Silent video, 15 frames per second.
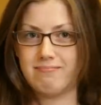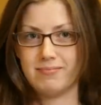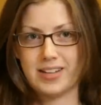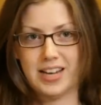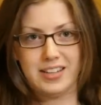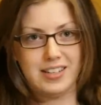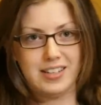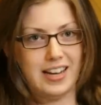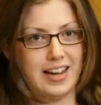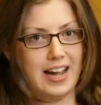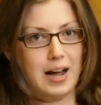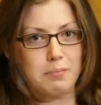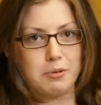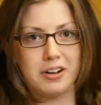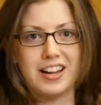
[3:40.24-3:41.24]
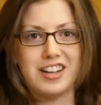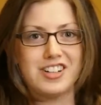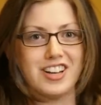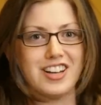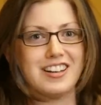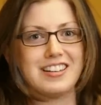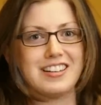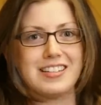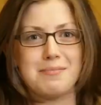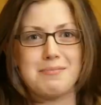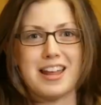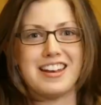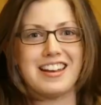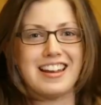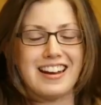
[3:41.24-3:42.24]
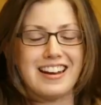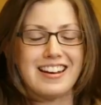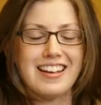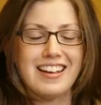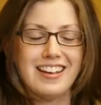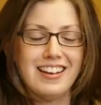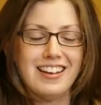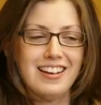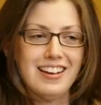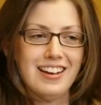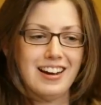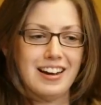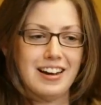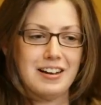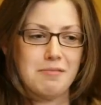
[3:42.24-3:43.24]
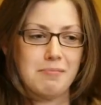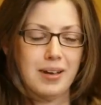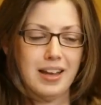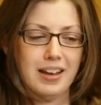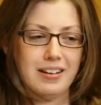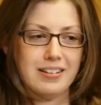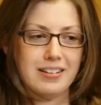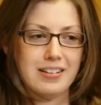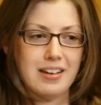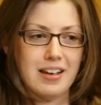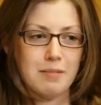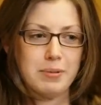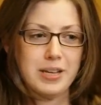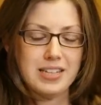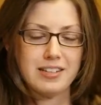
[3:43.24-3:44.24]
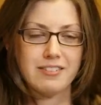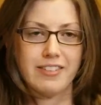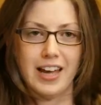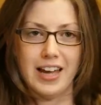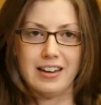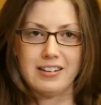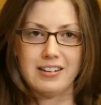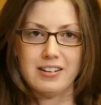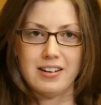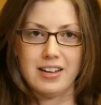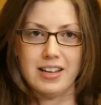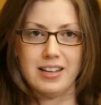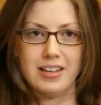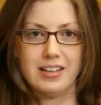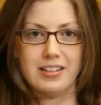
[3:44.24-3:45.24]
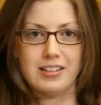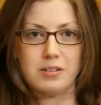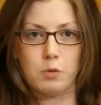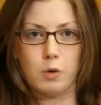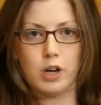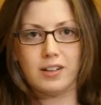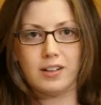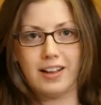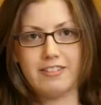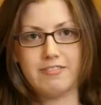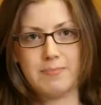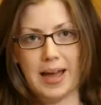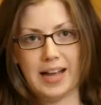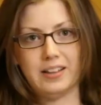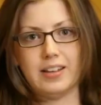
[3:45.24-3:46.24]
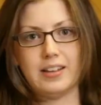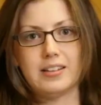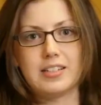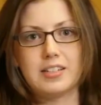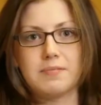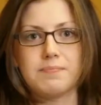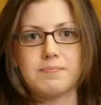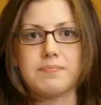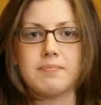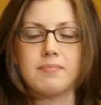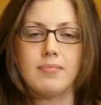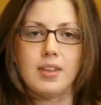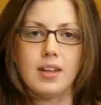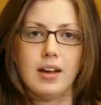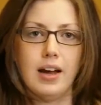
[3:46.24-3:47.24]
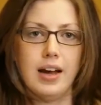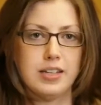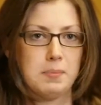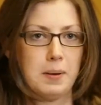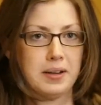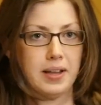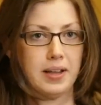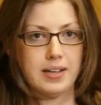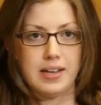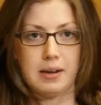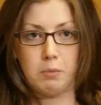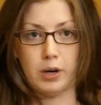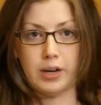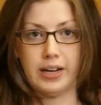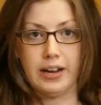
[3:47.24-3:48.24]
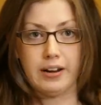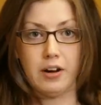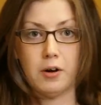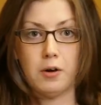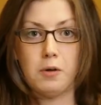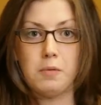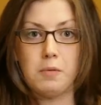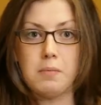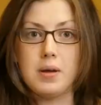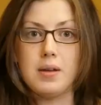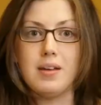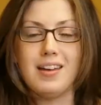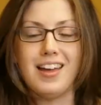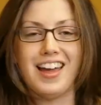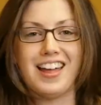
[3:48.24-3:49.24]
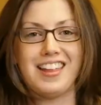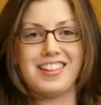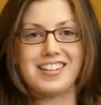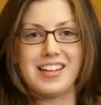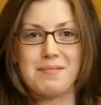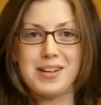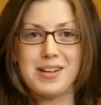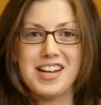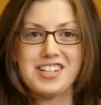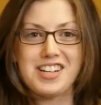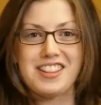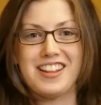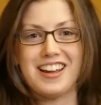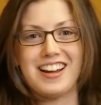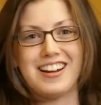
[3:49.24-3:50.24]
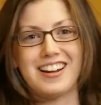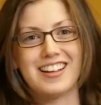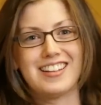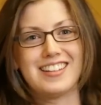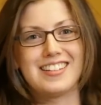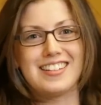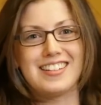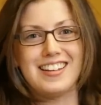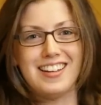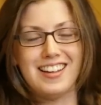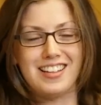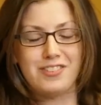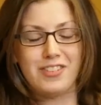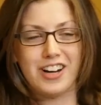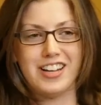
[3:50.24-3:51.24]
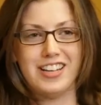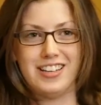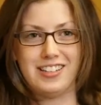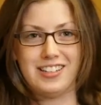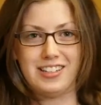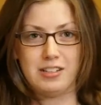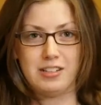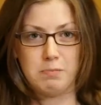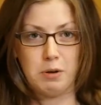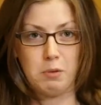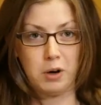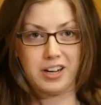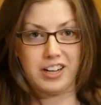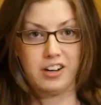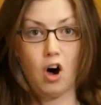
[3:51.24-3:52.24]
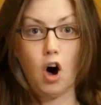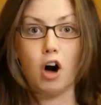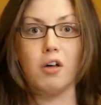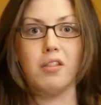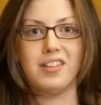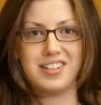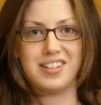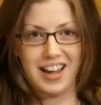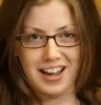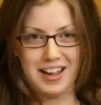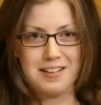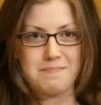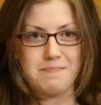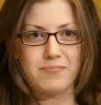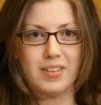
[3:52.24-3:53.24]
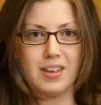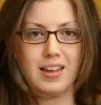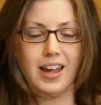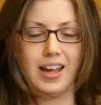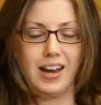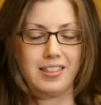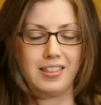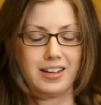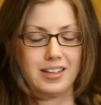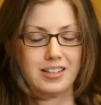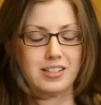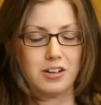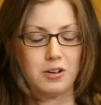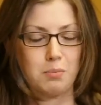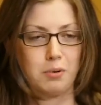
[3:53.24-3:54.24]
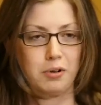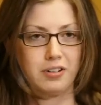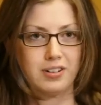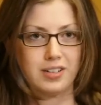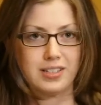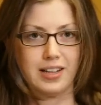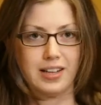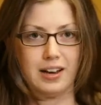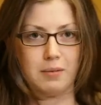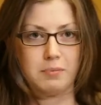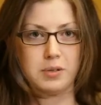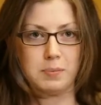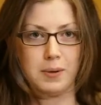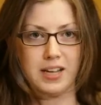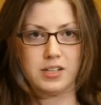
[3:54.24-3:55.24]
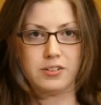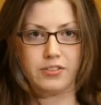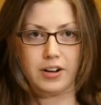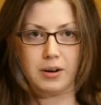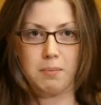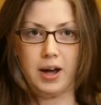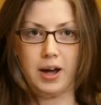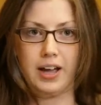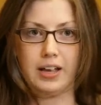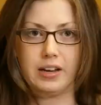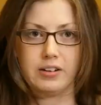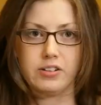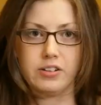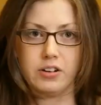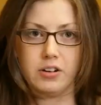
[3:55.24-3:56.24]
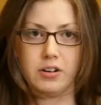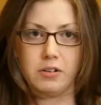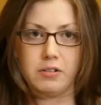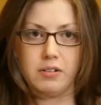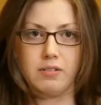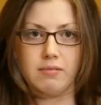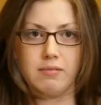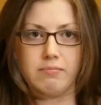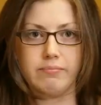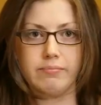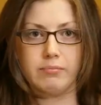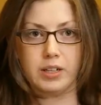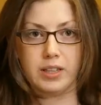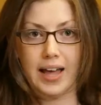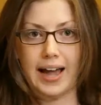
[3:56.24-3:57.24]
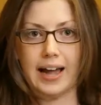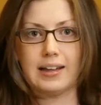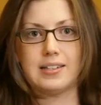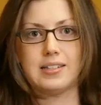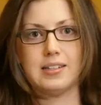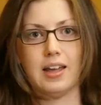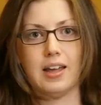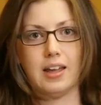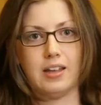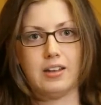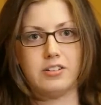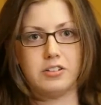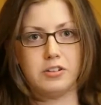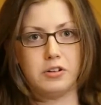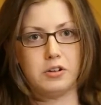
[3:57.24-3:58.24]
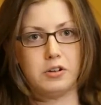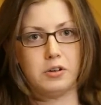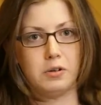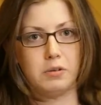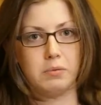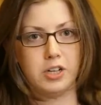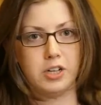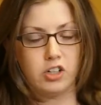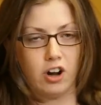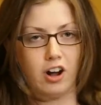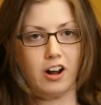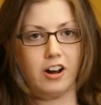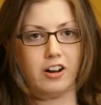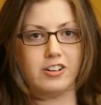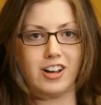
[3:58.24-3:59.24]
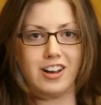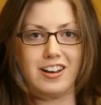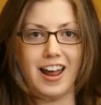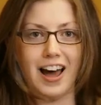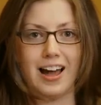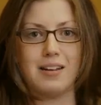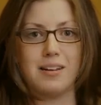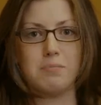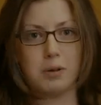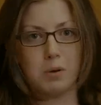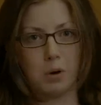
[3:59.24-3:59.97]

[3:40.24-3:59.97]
day-to-day operations, depending. And a piece of that is work-life balance. I spend a lot of time working at home, and the temptation there is it's very easy to be working all the time. And I think it's so important to set up space for your mind to relax and to recharge and not be